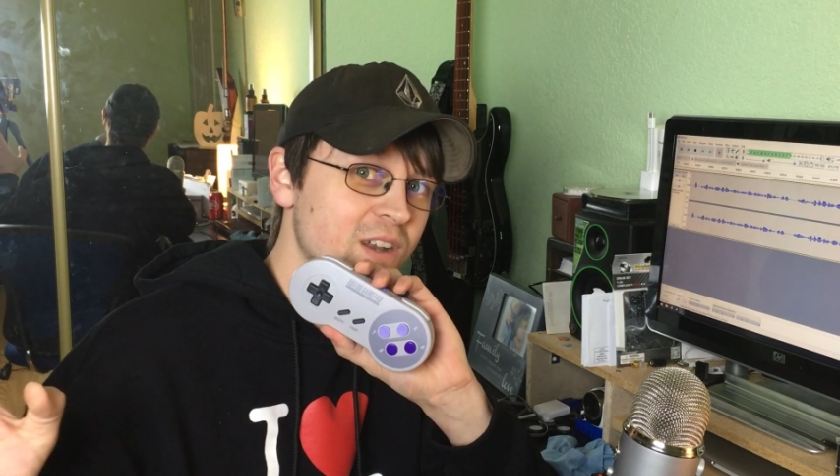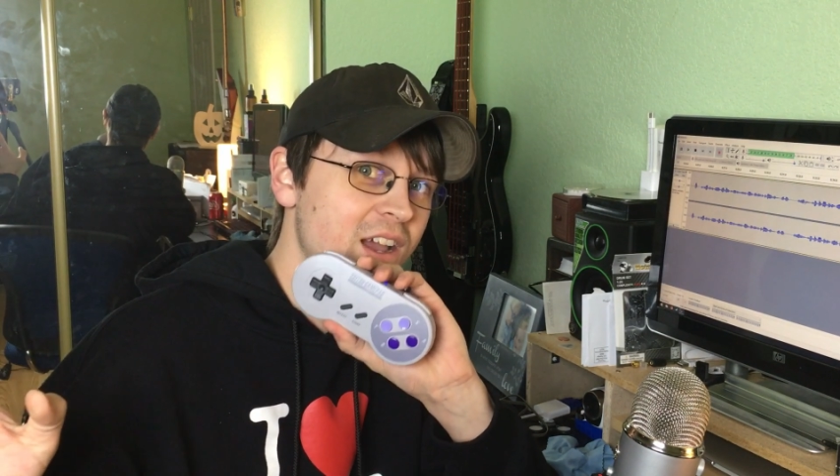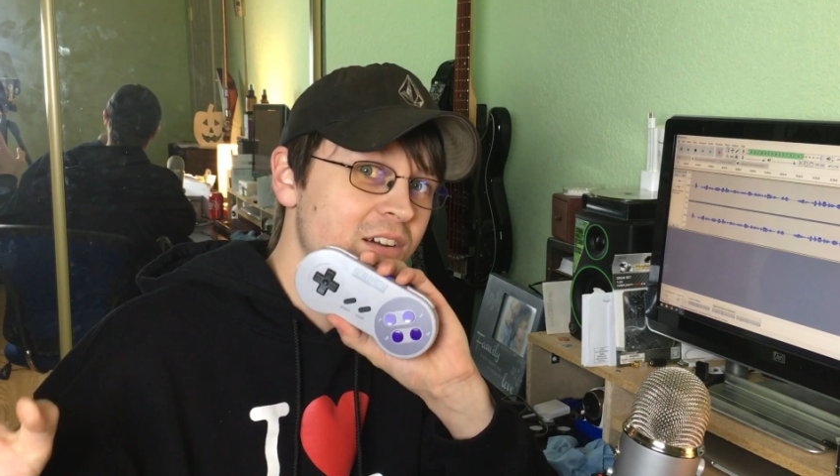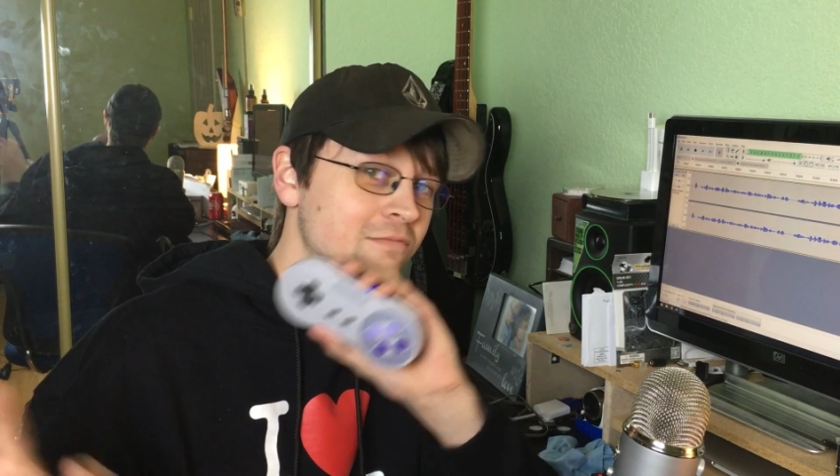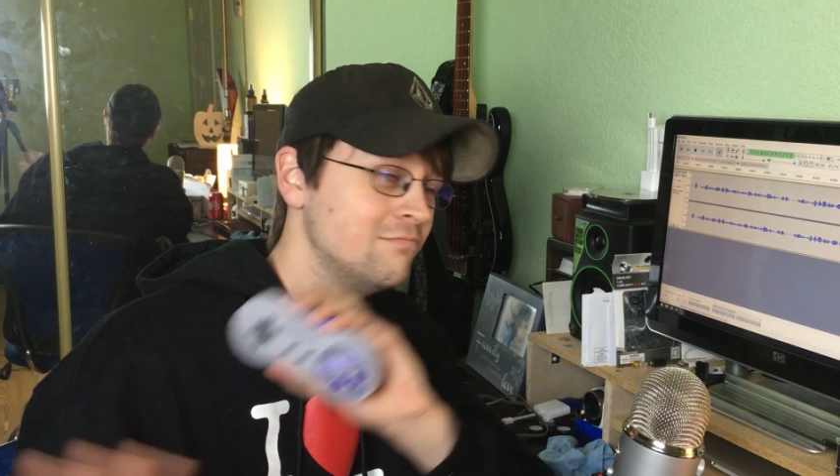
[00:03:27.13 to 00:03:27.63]

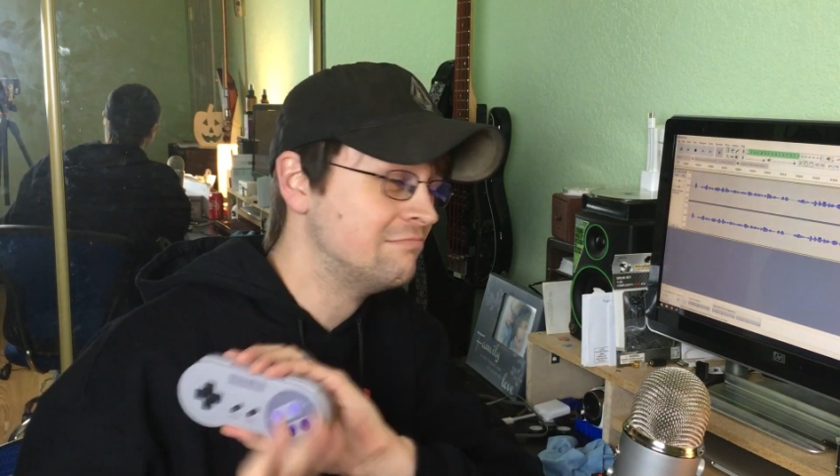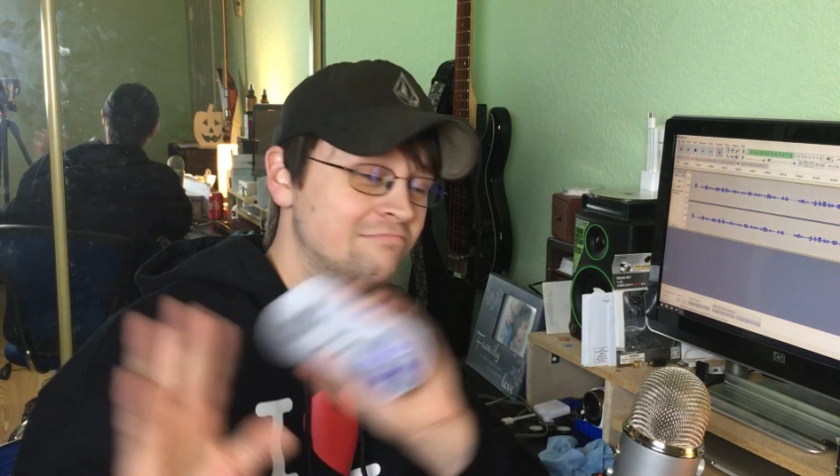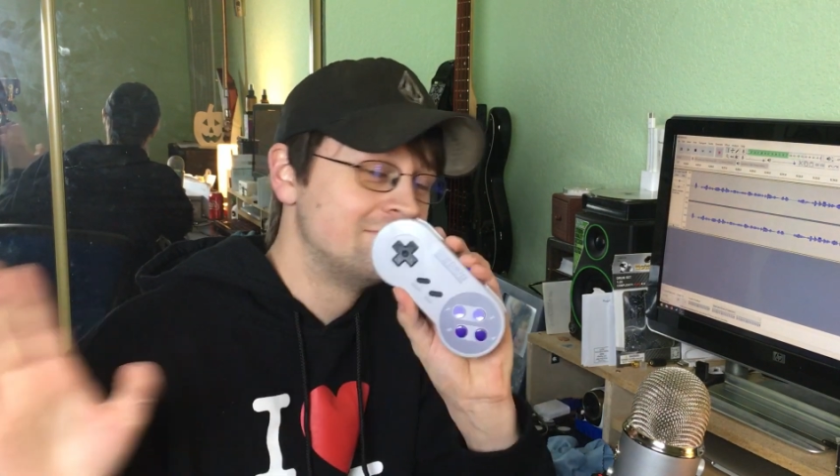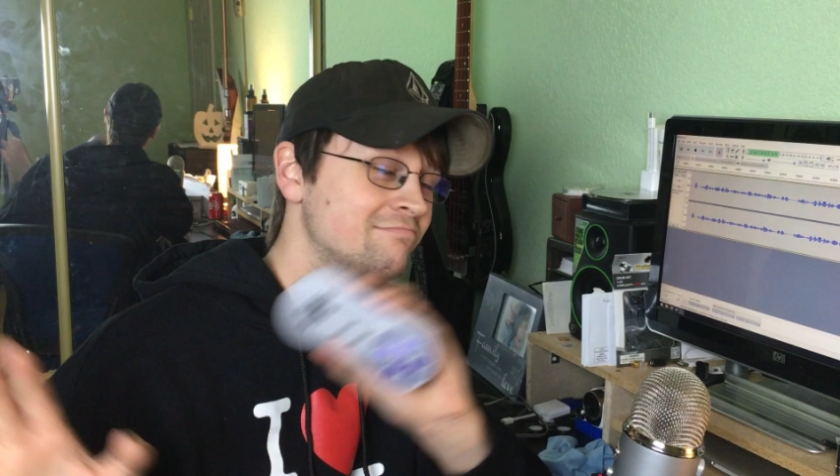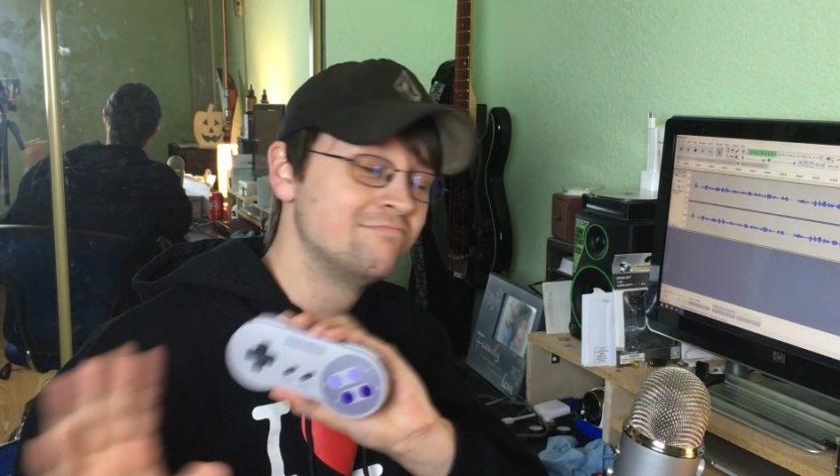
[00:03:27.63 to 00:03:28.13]
now,
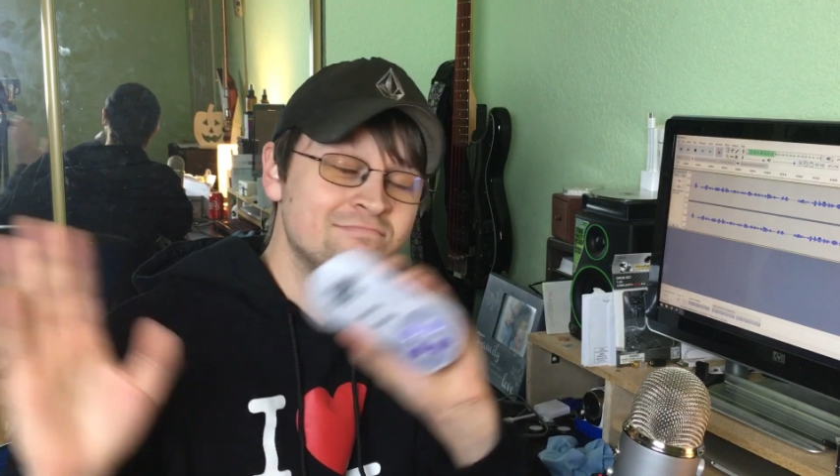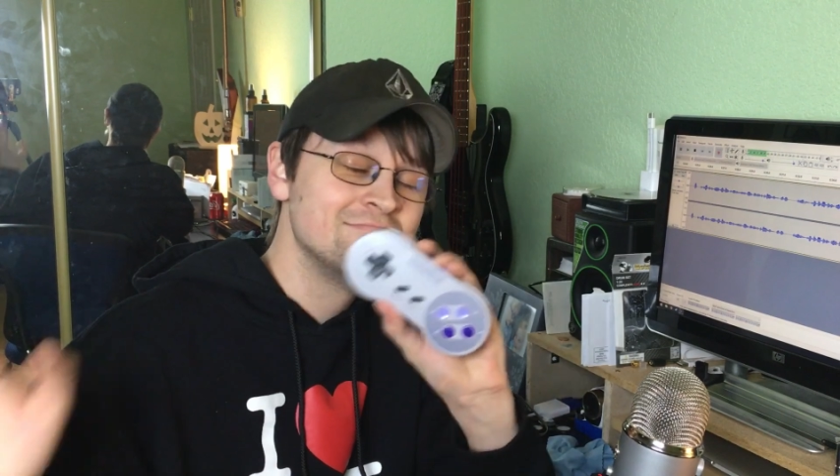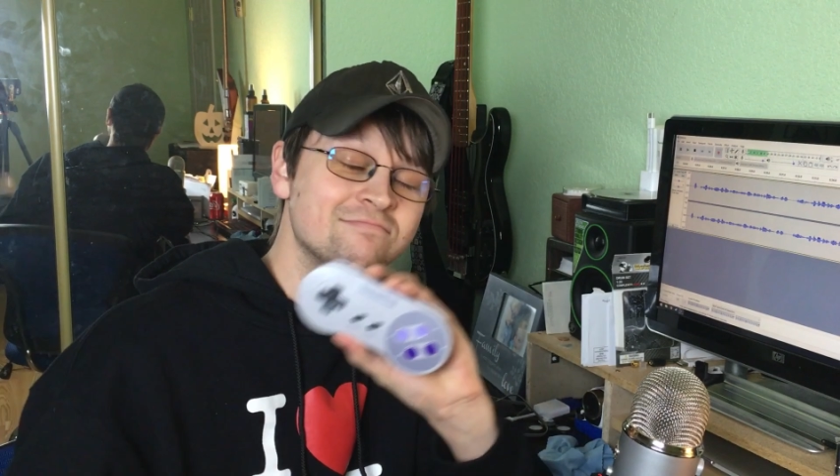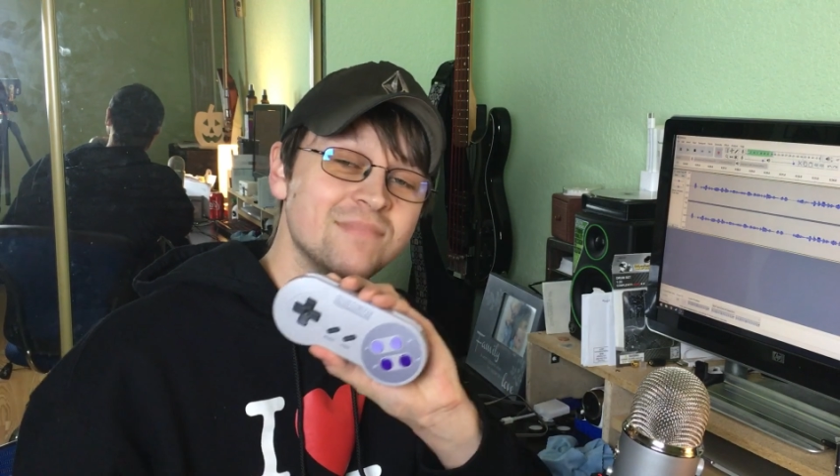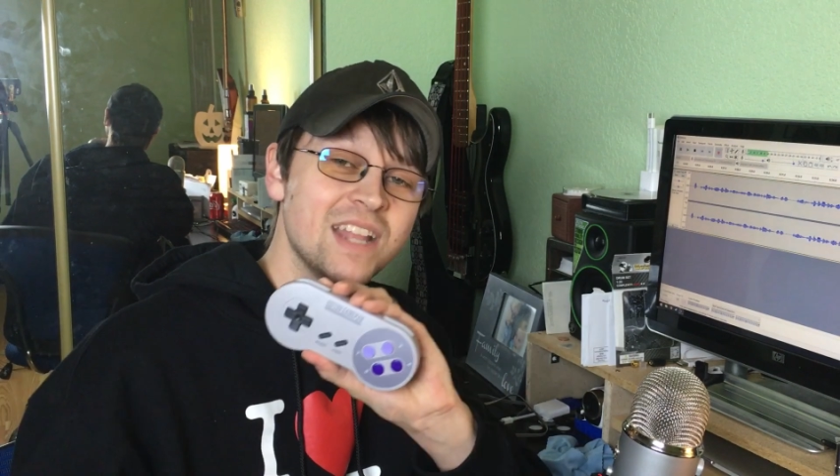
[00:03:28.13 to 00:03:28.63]

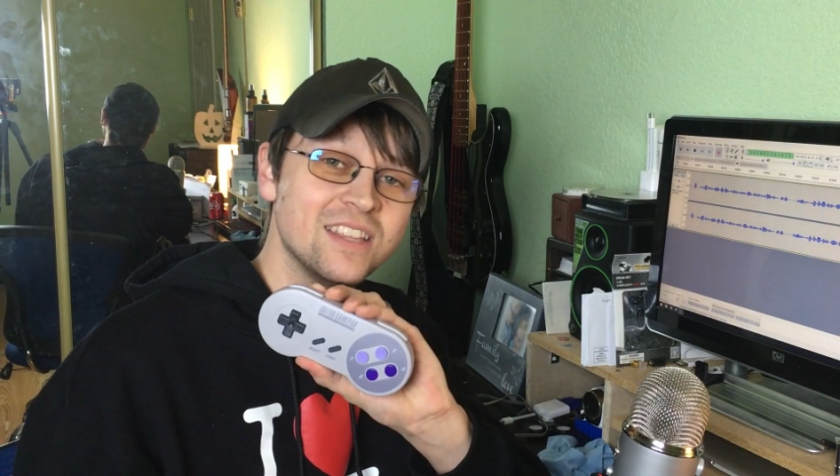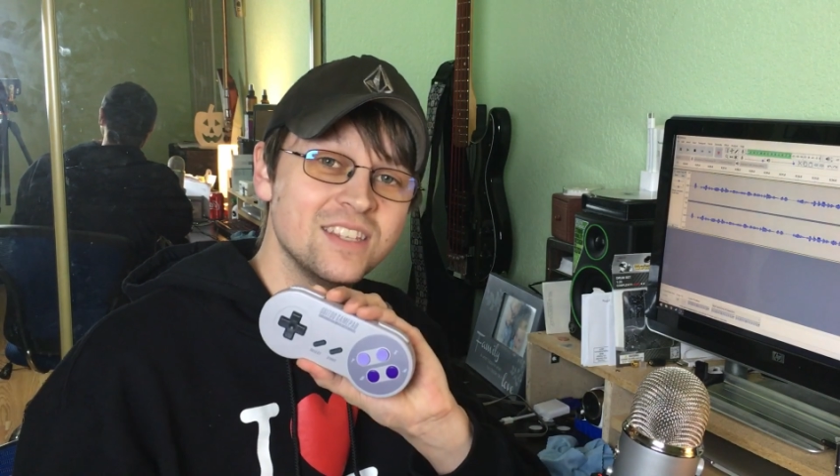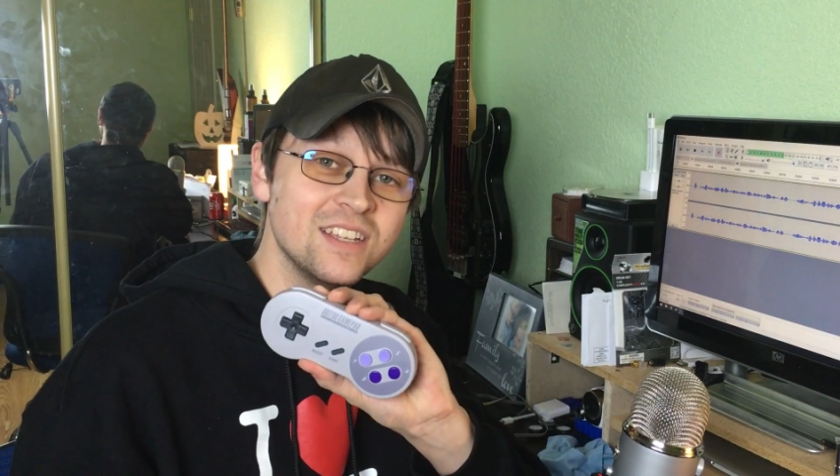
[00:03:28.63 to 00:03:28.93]
that's